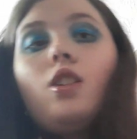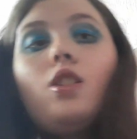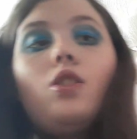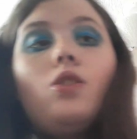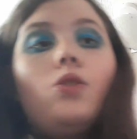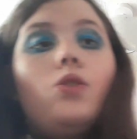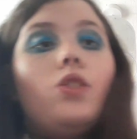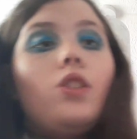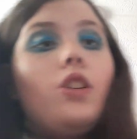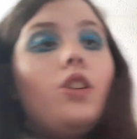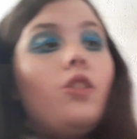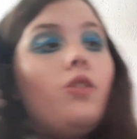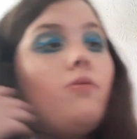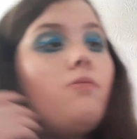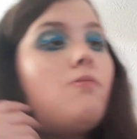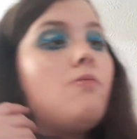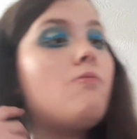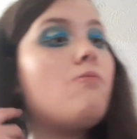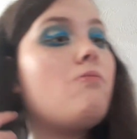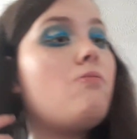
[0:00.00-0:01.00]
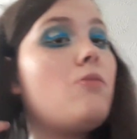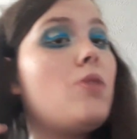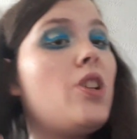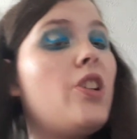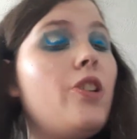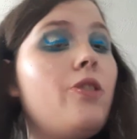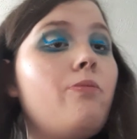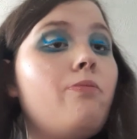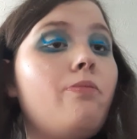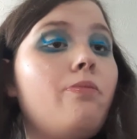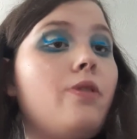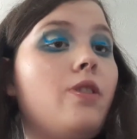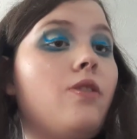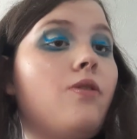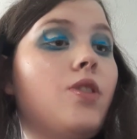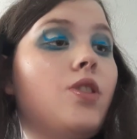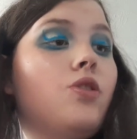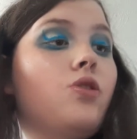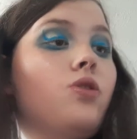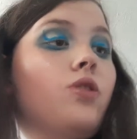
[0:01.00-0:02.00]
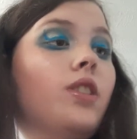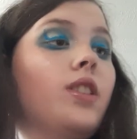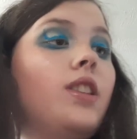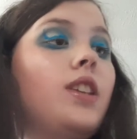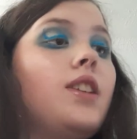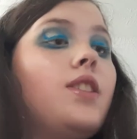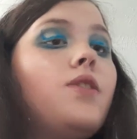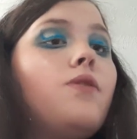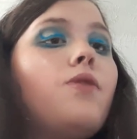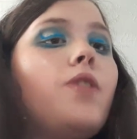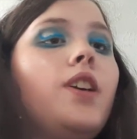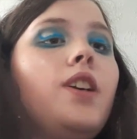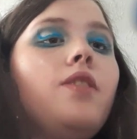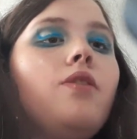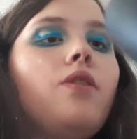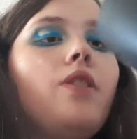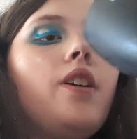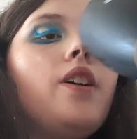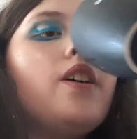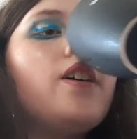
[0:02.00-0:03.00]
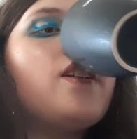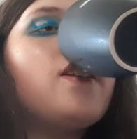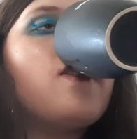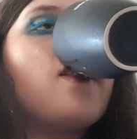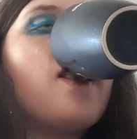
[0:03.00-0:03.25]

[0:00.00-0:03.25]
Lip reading: So, I hope you've enjoyed these favourites.